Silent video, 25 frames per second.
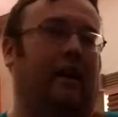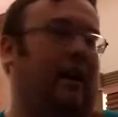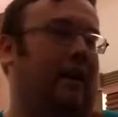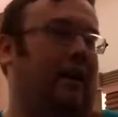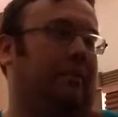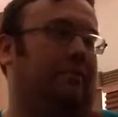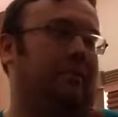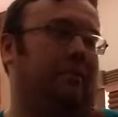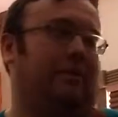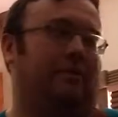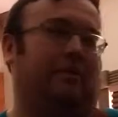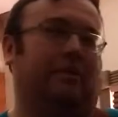
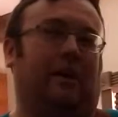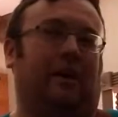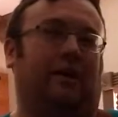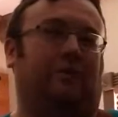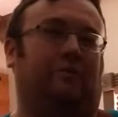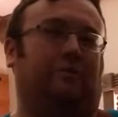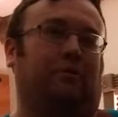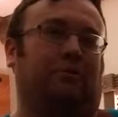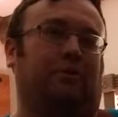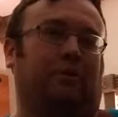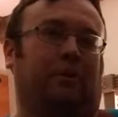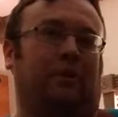and I'm just
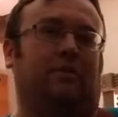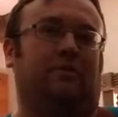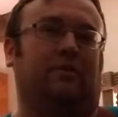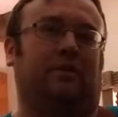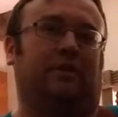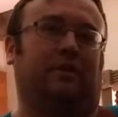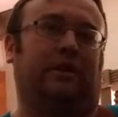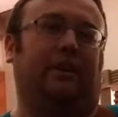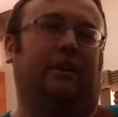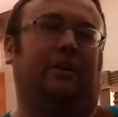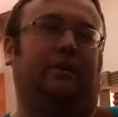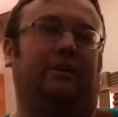now switching
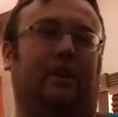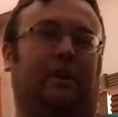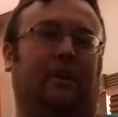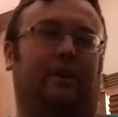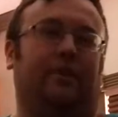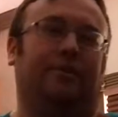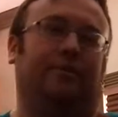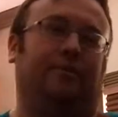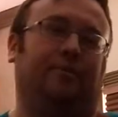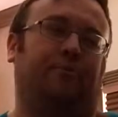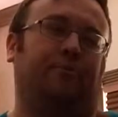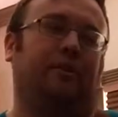over to
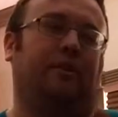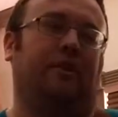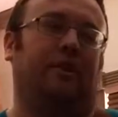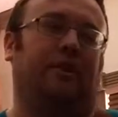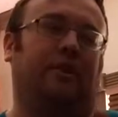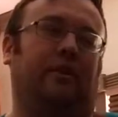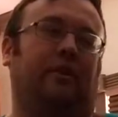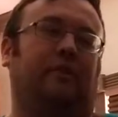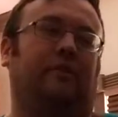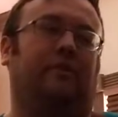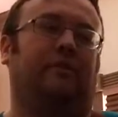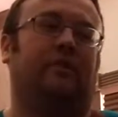Diodario
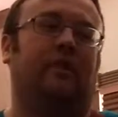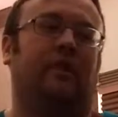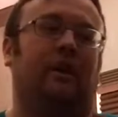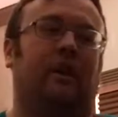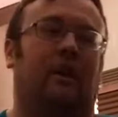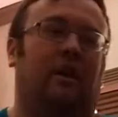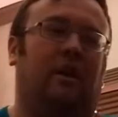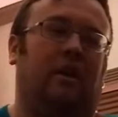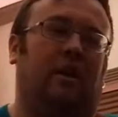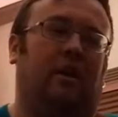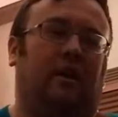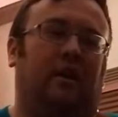because
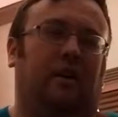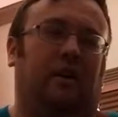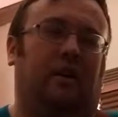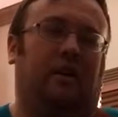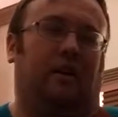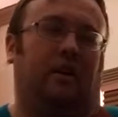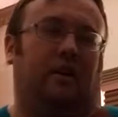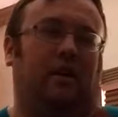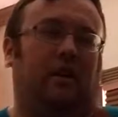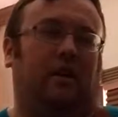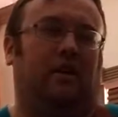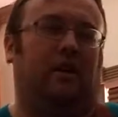
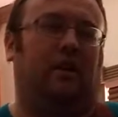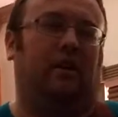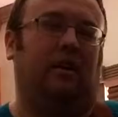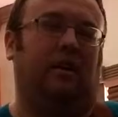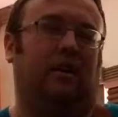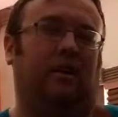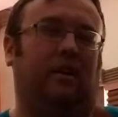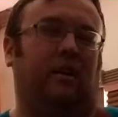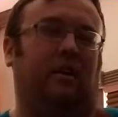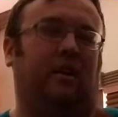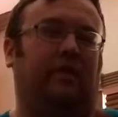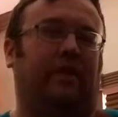
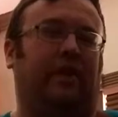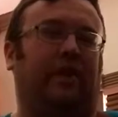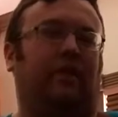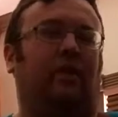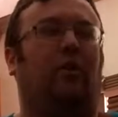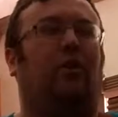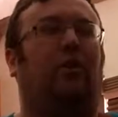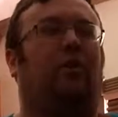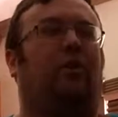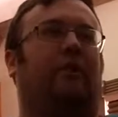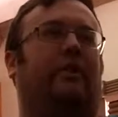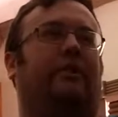
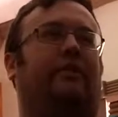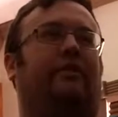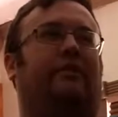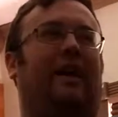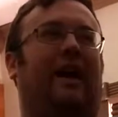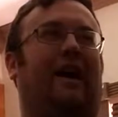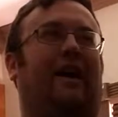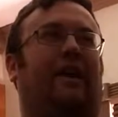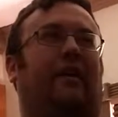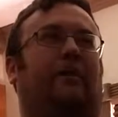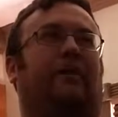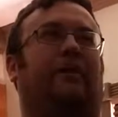they don't
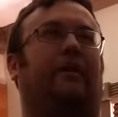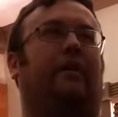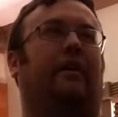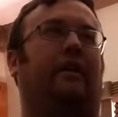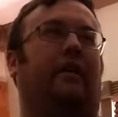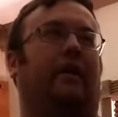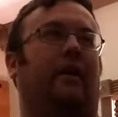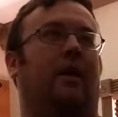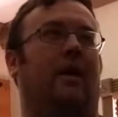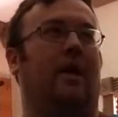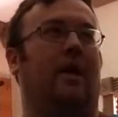sound